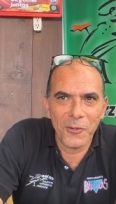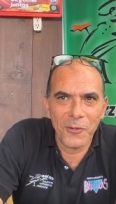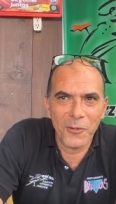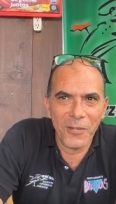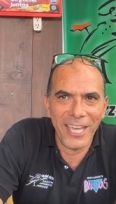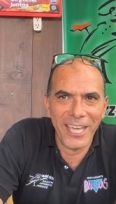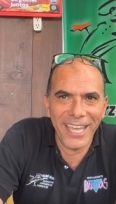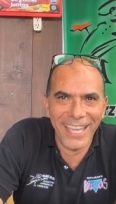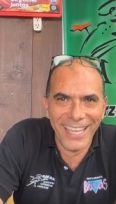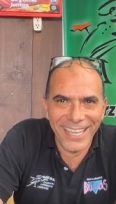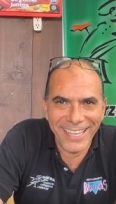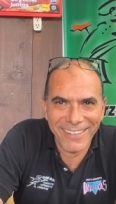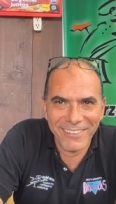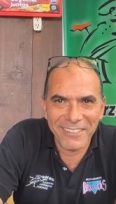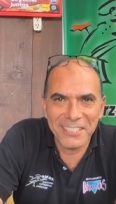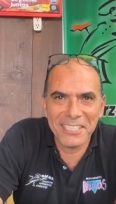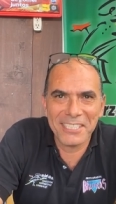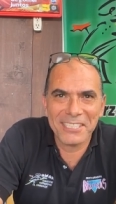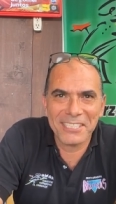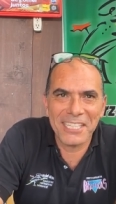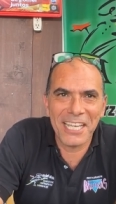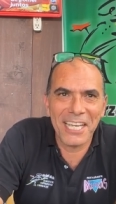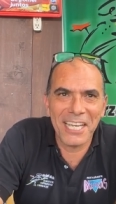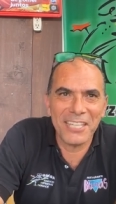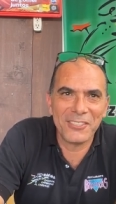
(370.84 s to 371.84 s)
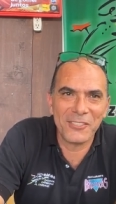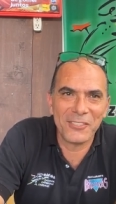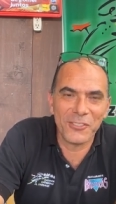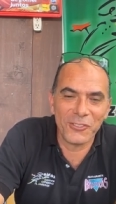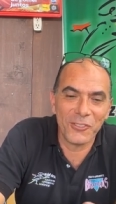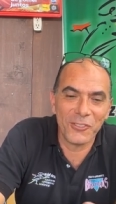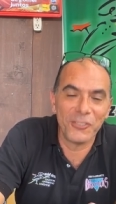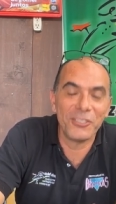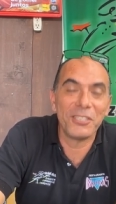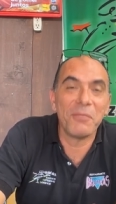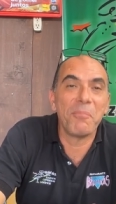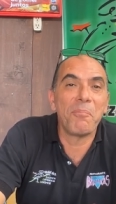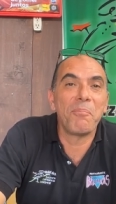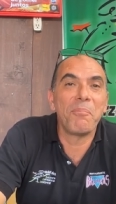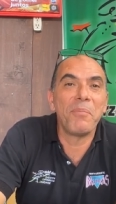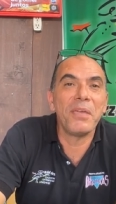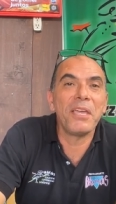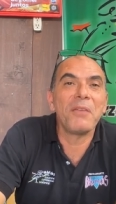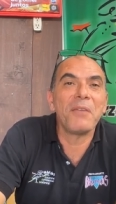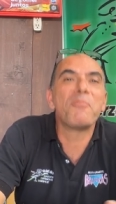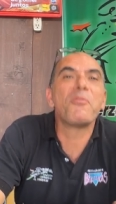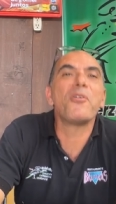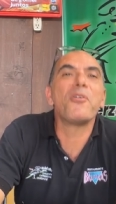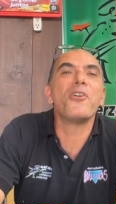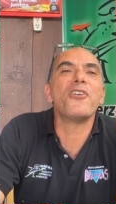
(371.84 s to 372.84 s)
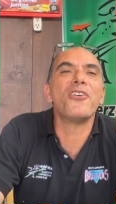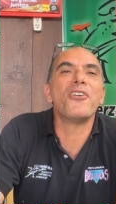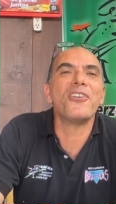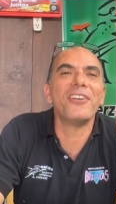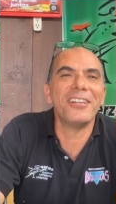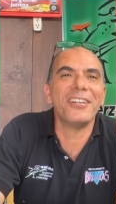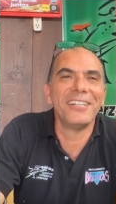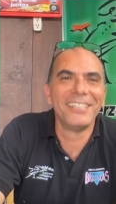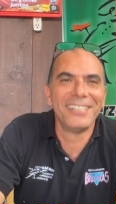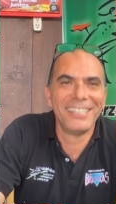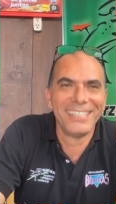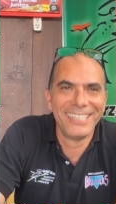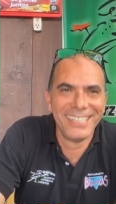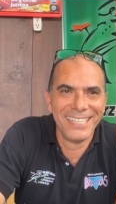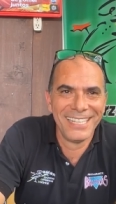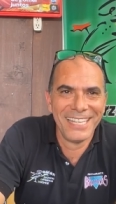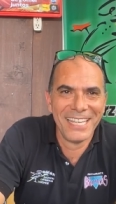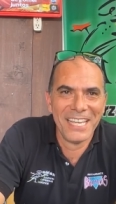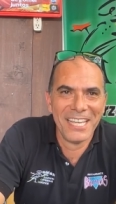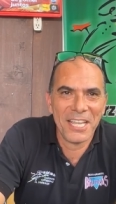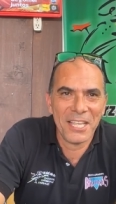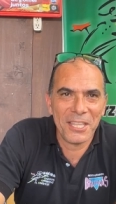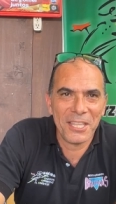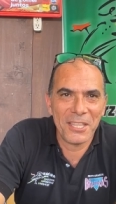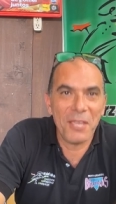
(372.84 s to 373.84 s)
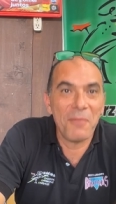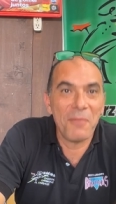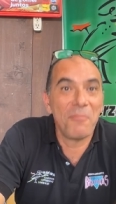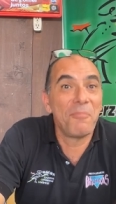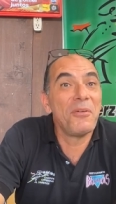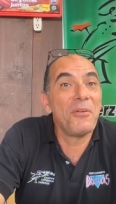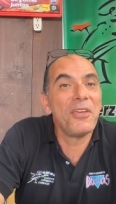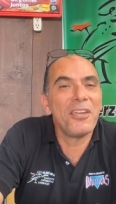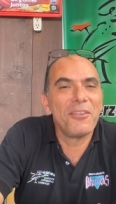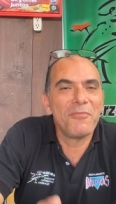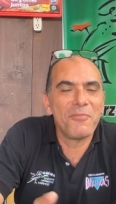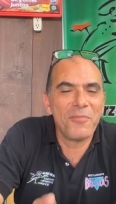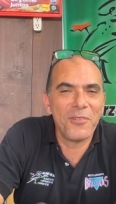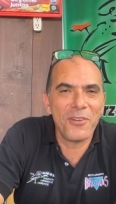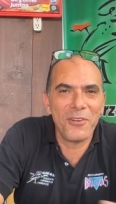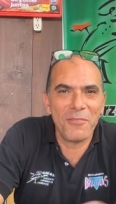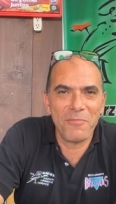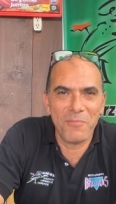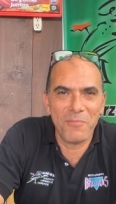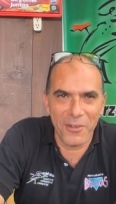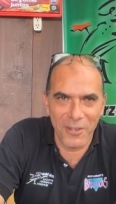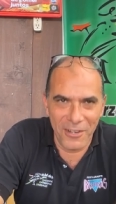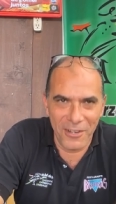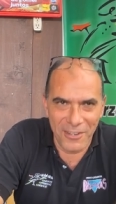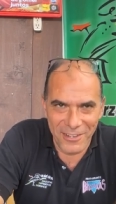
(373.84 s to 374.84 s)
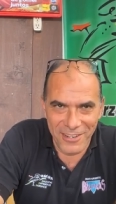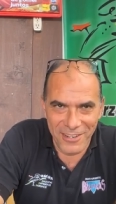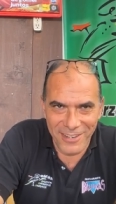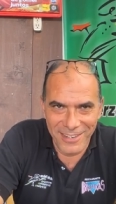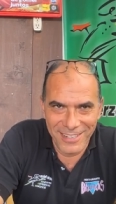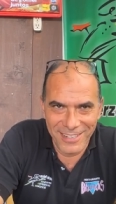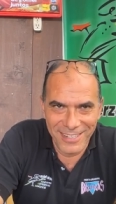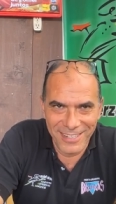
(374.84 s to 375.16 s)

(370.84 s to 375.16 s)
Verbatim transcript: we, we decided to do the Big Burn, the Big Burn burger.